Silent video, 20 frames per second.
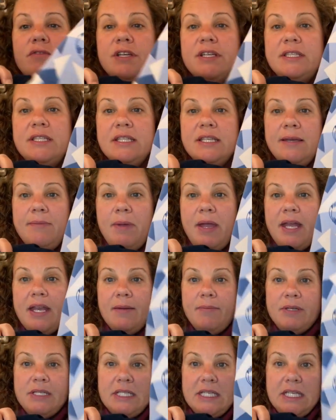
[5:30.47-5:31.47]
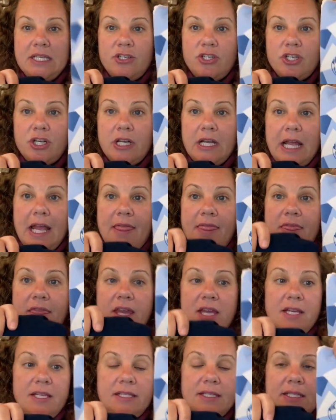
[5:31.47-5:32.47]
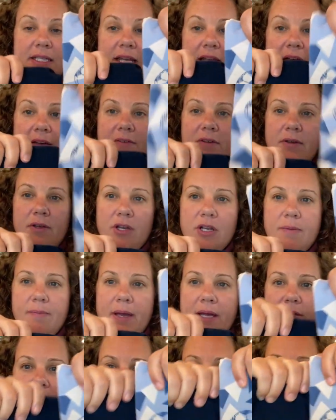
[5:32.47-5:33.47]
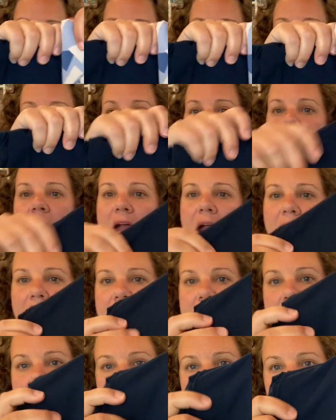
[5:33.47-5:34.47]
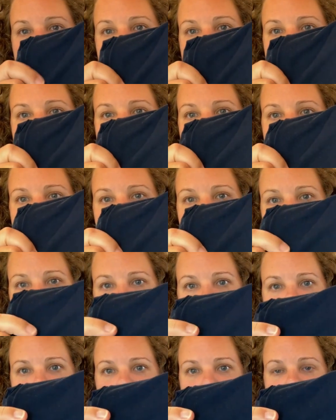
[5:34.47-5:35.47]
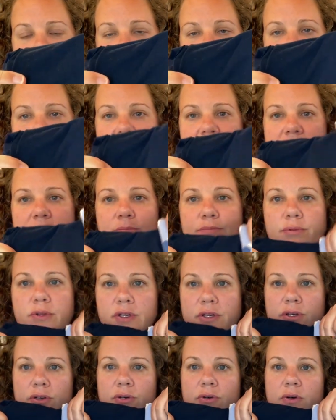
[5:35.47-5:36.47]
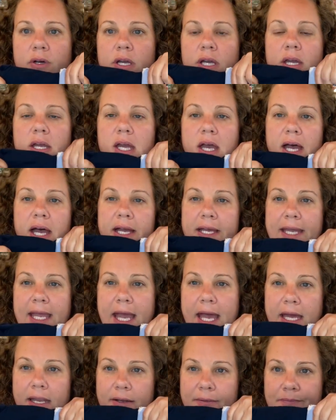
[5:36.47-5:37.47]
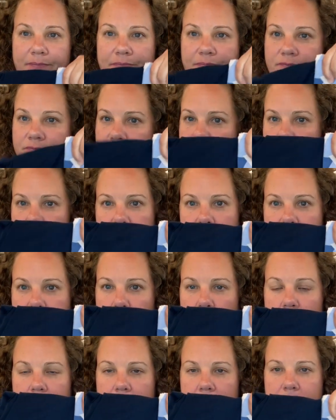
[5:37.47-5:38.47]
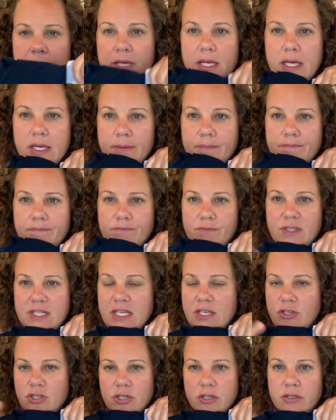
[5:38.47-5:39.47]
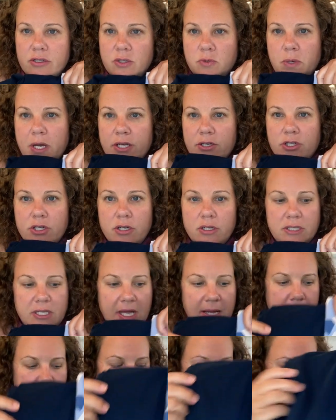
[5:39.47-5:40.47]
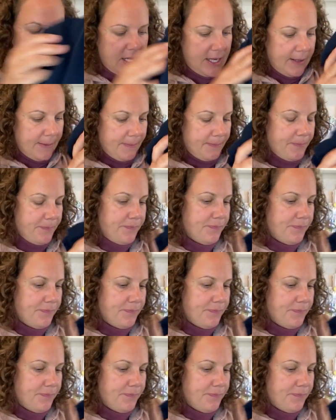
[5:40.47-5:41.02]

recently made him a t-shirt in this and have a good amount of that. And then just a solid sort of navy blue. Again, probably a t-shirt, sweatshirt type of thing.